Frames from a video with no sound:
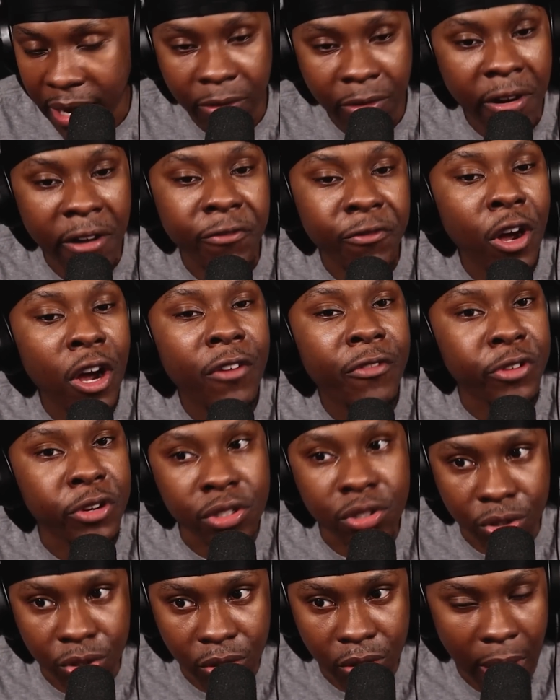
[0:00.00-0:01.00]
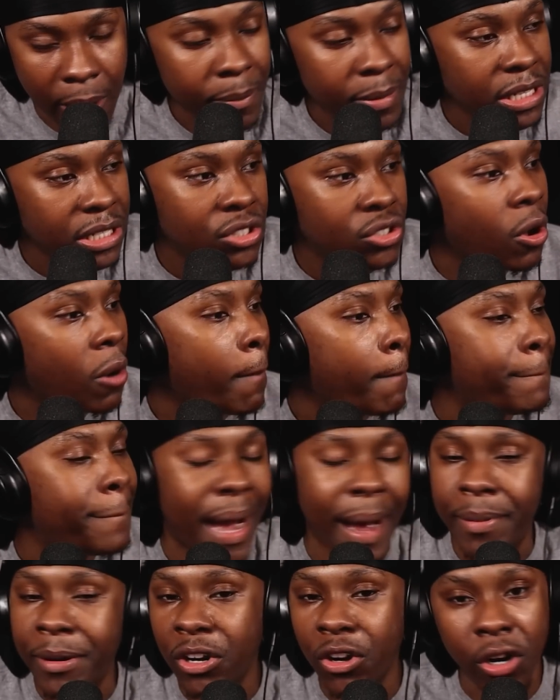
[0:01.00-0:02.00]
Without further ado, and me stop
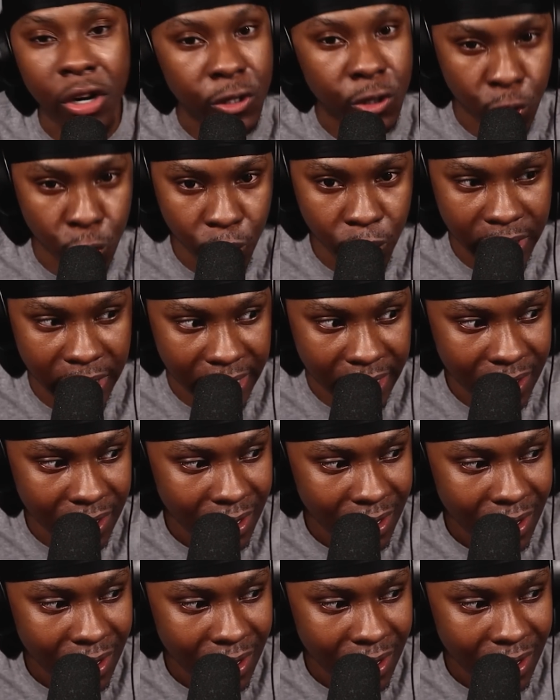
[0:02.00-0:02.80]
babbling on and talking,